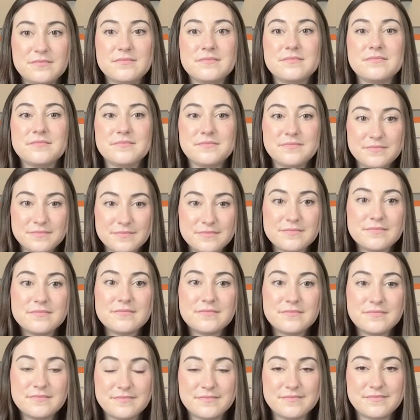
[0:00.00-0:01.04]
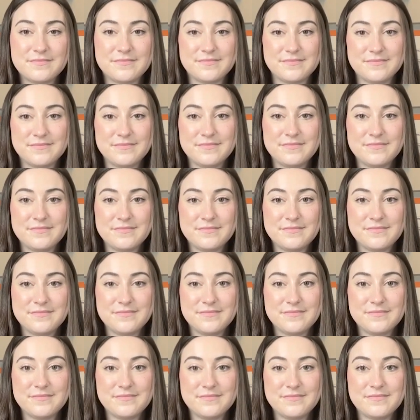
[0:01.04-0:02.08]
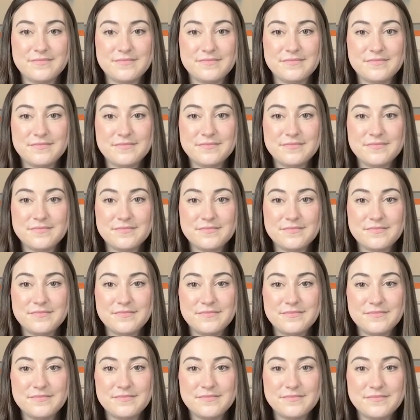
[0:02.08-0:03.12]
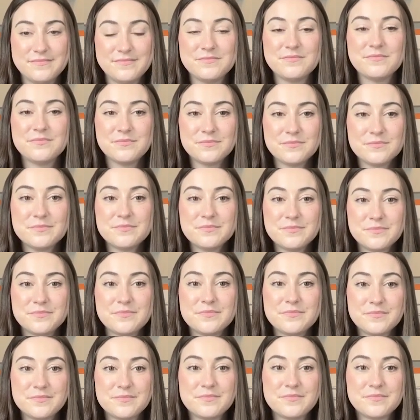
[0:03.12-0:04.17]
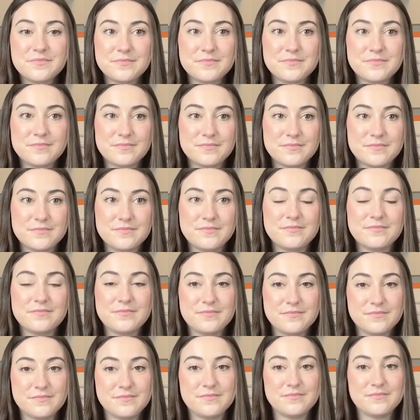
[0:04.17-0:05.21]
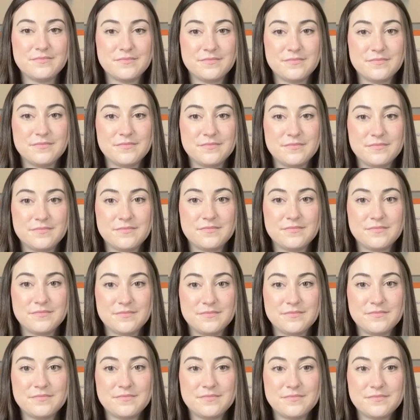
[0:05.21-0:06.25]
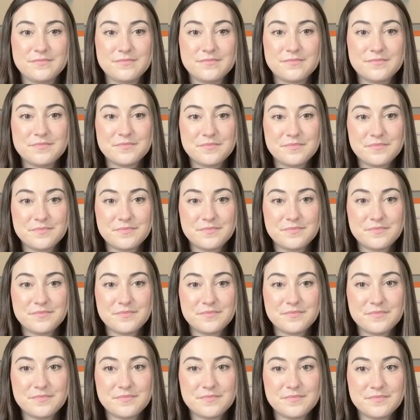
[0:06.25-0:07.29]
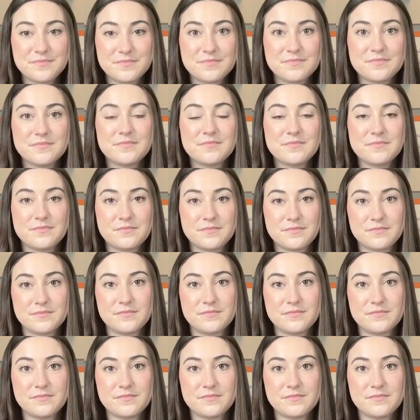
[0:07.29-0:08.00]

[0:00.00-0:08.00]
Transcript: (silent)